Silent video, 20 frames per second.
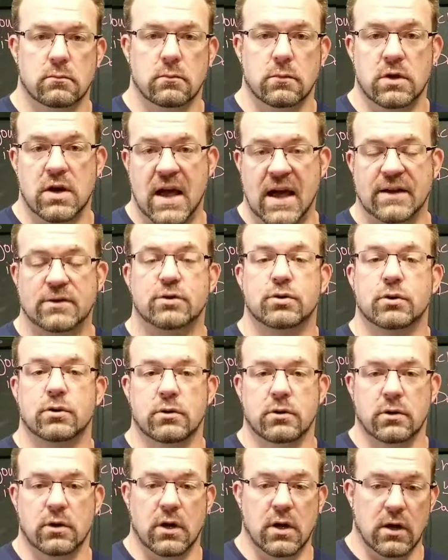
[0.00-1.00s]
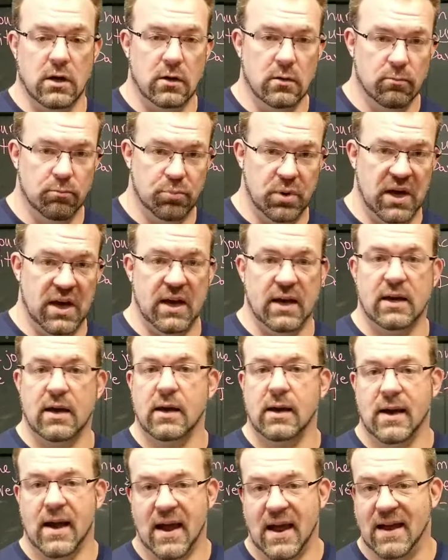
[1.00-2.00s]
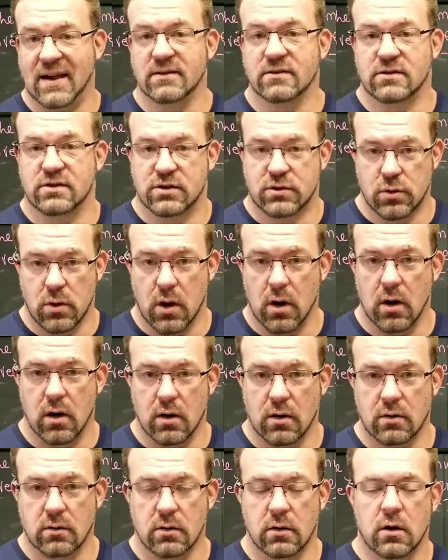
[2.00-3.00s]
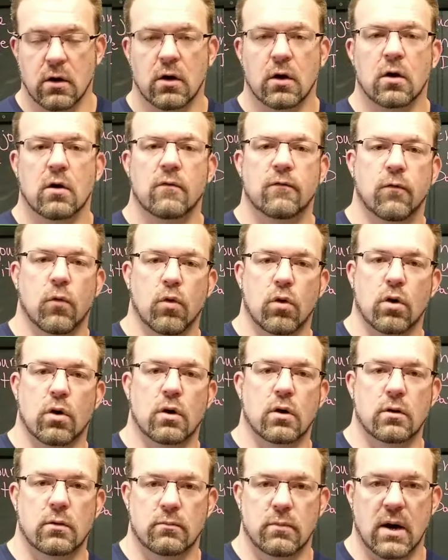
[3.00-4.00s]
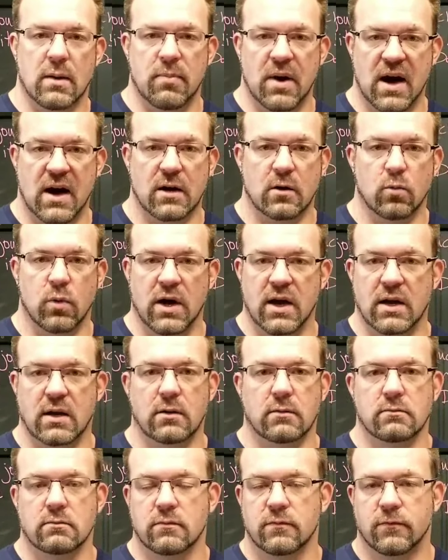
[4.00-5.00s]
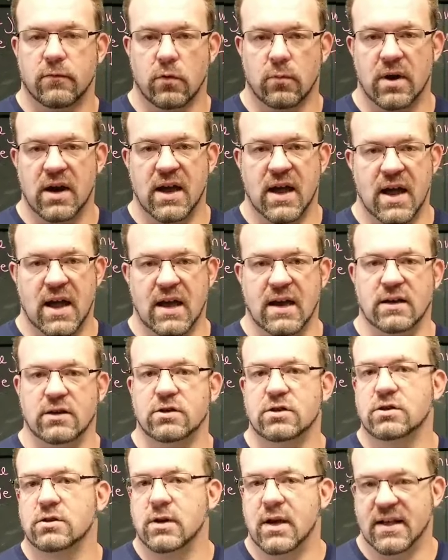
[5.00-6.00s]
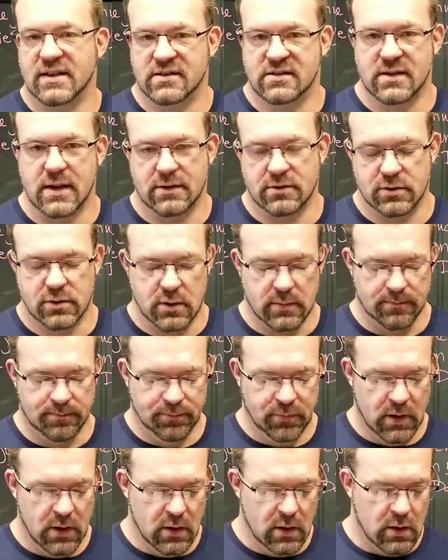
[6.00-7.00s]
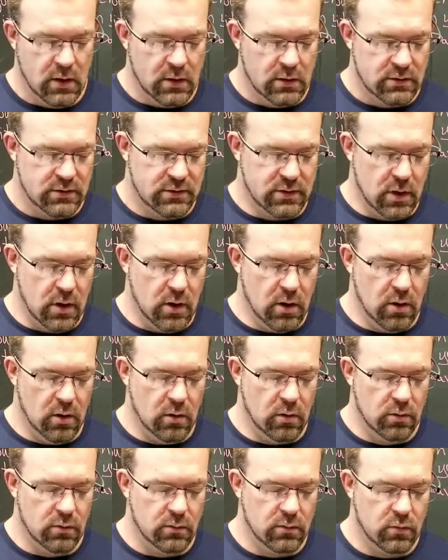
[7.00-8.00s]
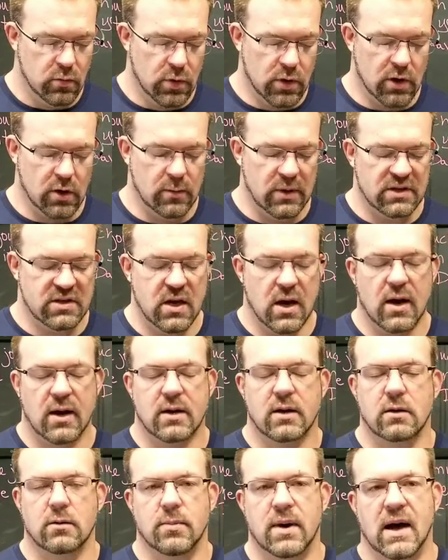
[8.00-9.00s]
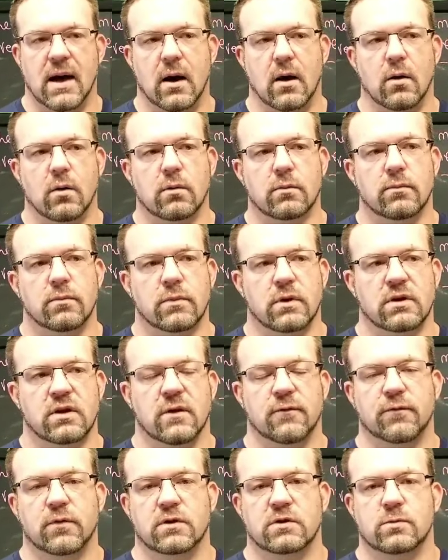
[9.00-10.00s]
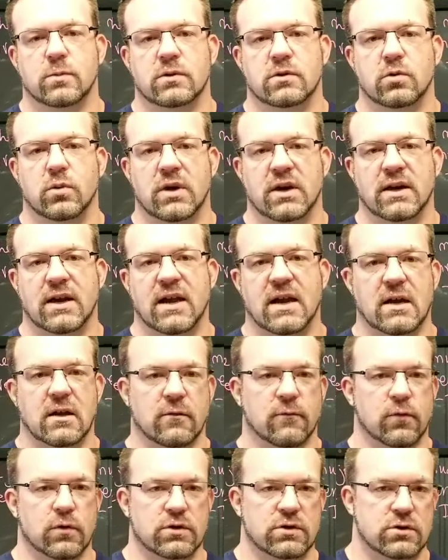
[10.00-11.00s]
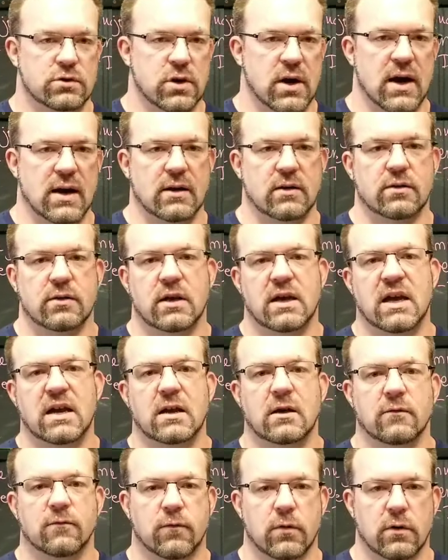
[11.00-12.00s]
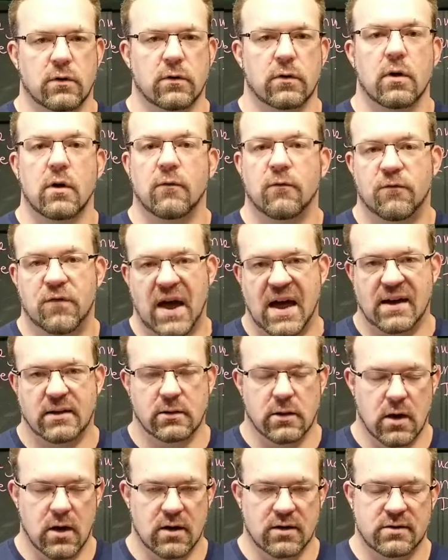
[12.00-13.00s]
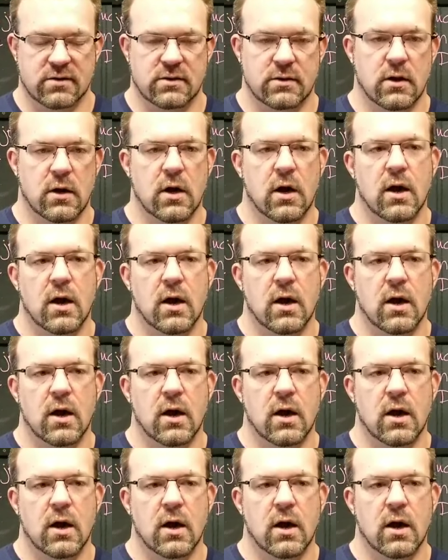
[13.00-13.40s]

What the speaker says: naturally big and strong for my body weight, for my age, etc. So we're going to be talking about the difference between eating for strength, eating for fat loss,